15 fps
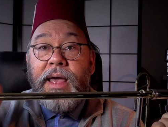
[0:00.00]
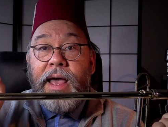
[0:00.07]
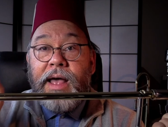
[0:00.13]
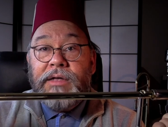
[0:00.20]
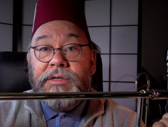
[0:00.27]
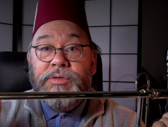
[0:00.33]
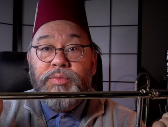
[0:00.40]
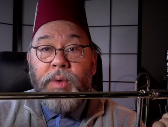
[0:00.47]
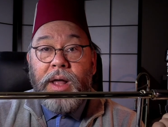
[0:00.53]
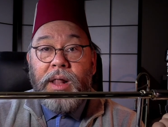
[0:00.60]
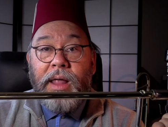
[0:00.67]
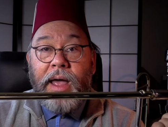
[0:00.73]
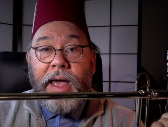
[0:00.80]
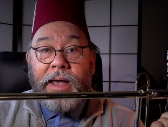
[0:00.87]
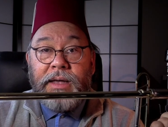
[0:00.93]
as well
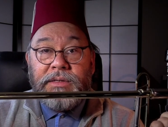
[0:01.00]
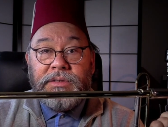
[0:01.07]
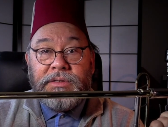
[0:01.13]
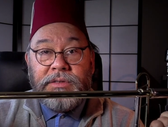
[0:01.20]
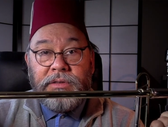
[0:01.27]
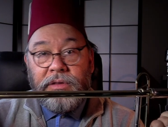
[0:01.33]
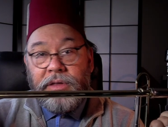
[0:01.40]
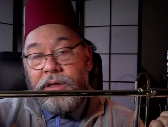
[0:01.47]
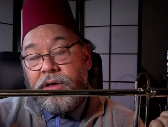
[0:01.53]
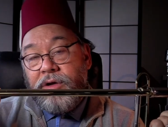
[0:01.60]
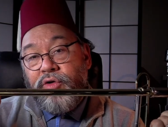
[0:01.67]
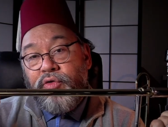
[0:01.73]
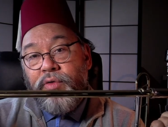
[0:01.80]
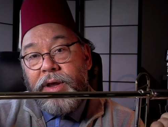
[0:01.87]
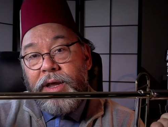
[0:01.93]
as the
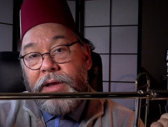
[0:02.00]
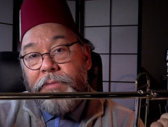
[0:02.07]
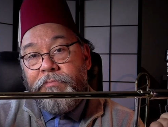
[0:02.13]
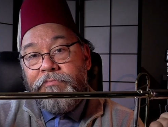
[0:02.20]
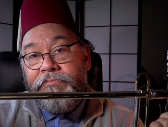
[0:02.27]
cream